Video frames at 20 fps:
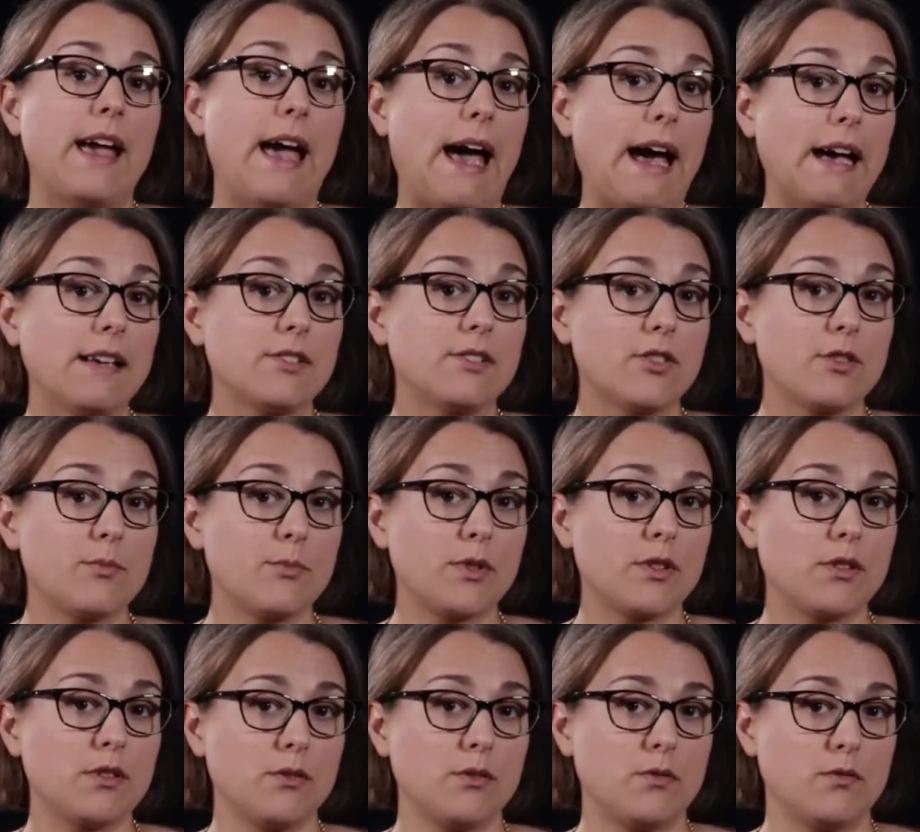As the
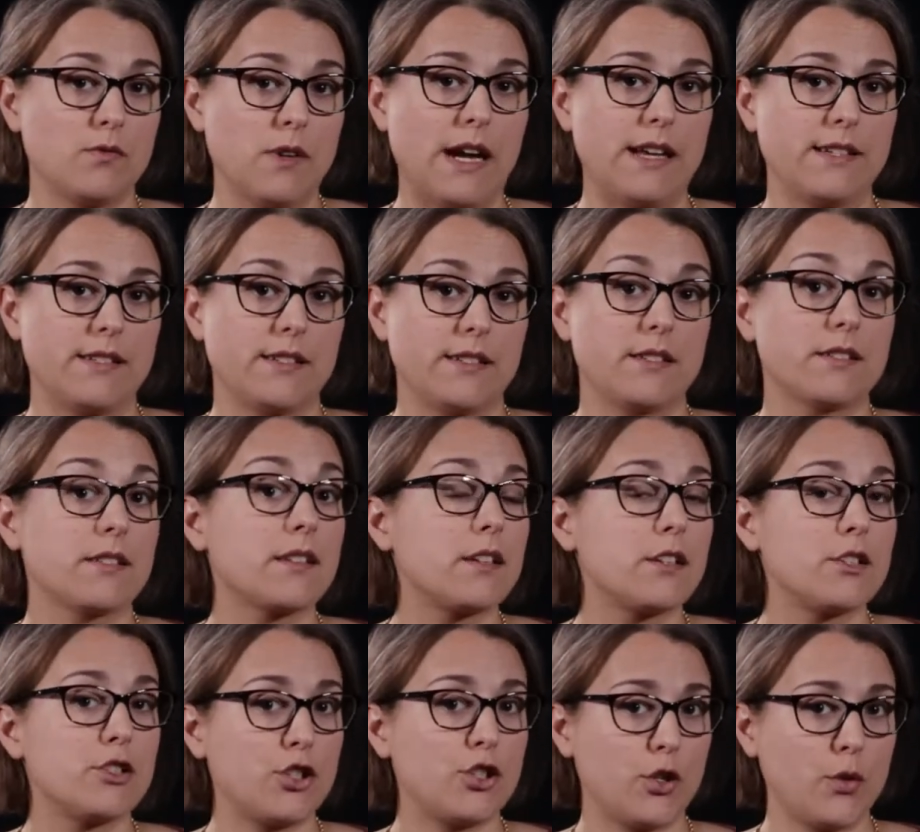balloon rises,
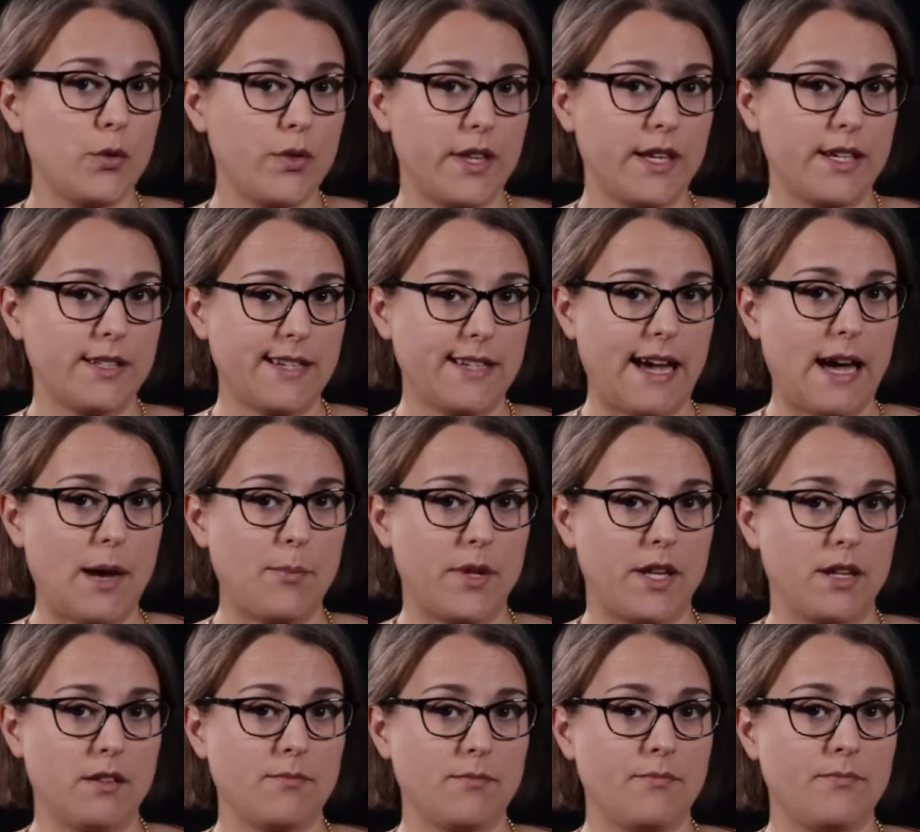two things
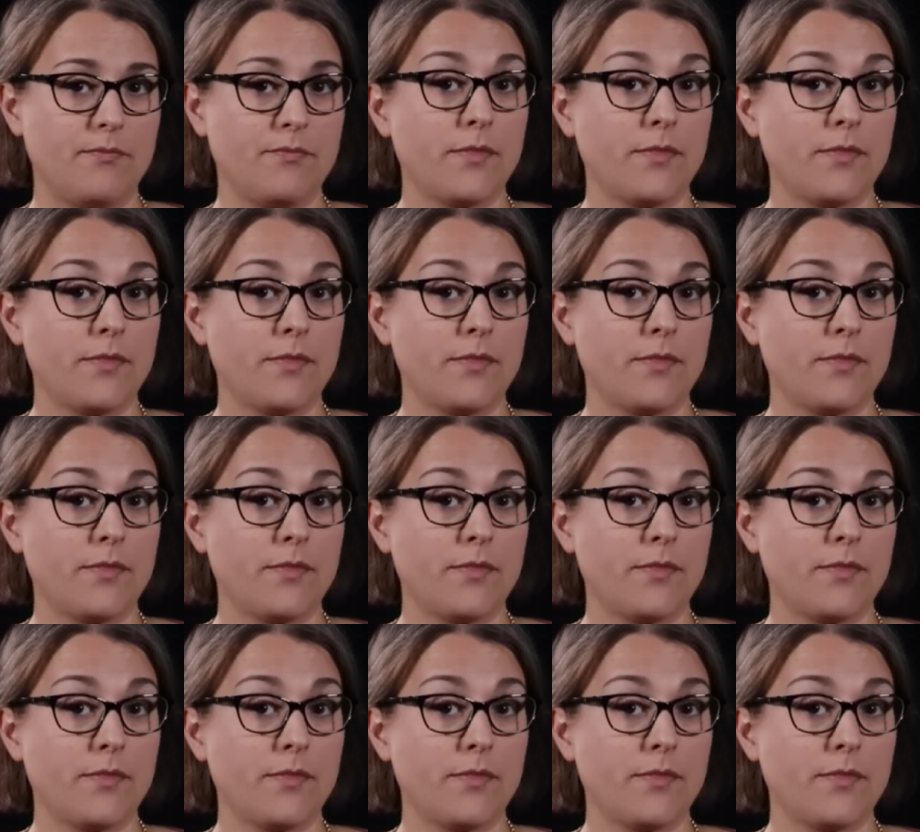happen.